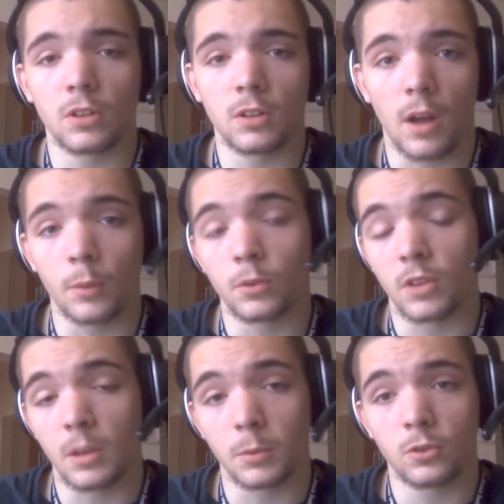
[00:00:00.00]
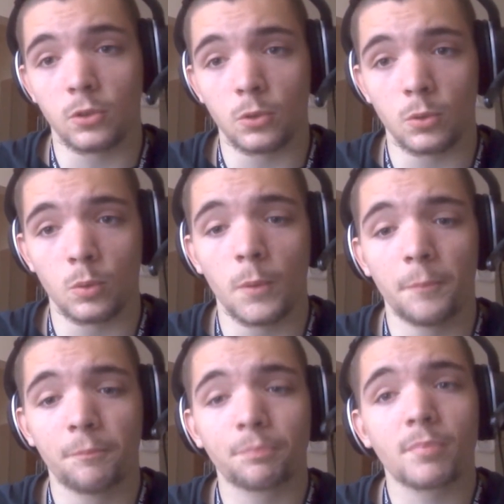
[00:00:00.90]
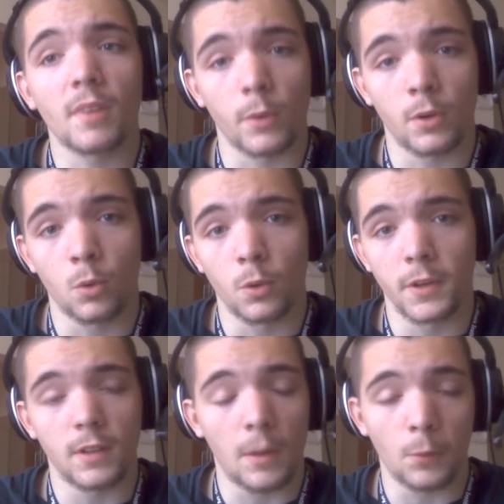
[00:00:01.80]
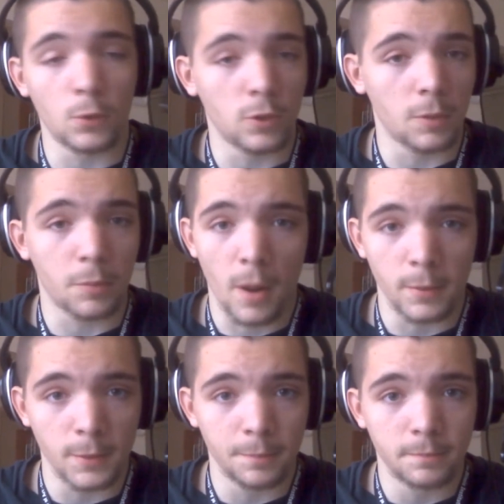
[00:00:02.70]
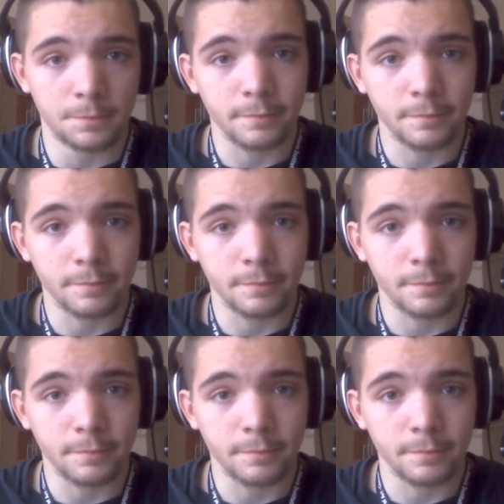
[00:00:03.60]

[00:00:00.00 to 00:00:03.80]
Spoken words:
I was able to record it, that wasn't a problem.